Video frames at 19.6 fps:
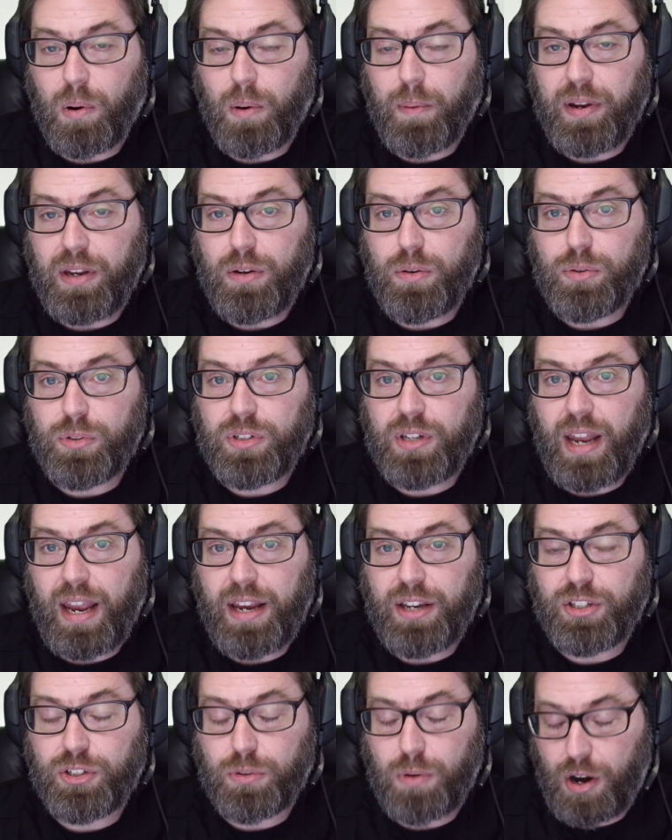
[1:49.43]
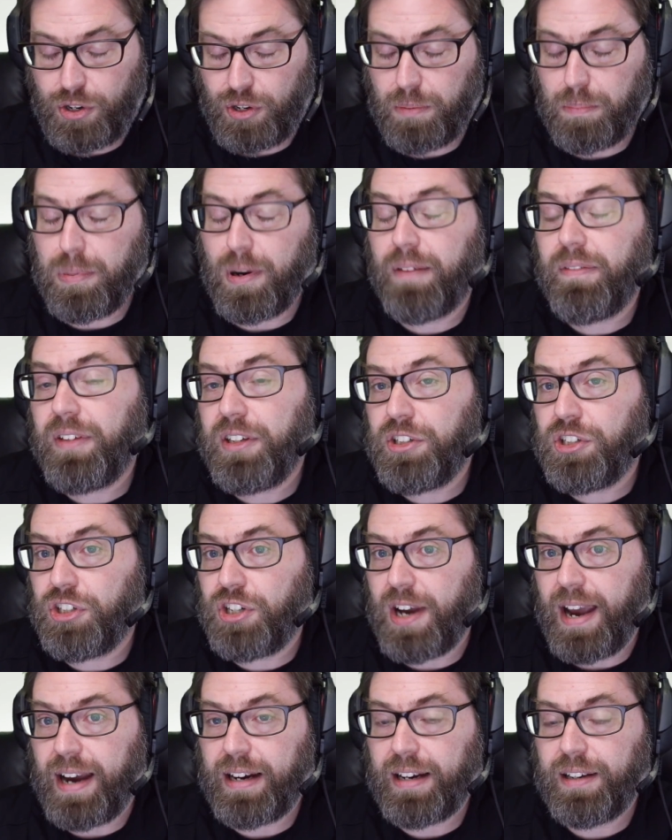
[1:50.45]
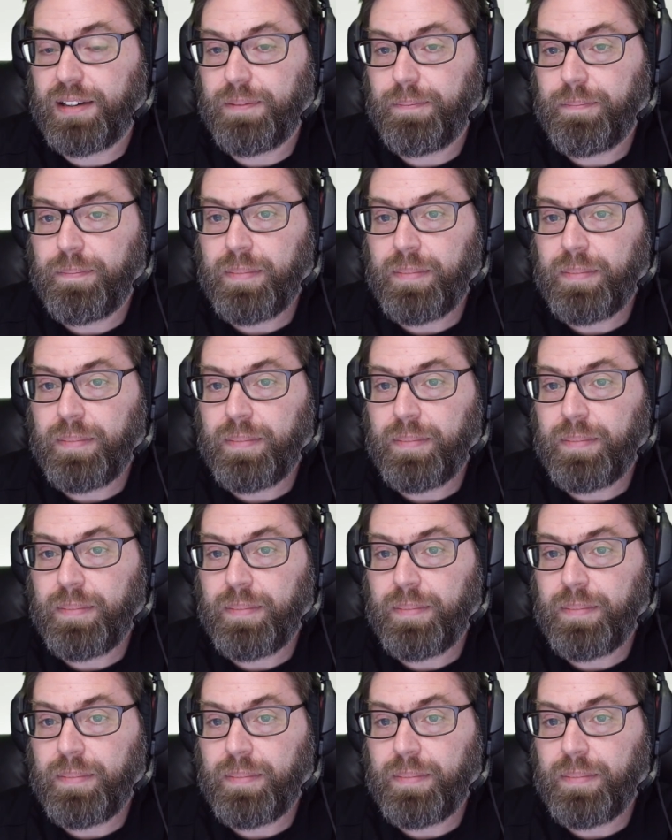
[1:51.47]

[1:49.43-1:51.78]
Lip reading: where we used a structured privilege check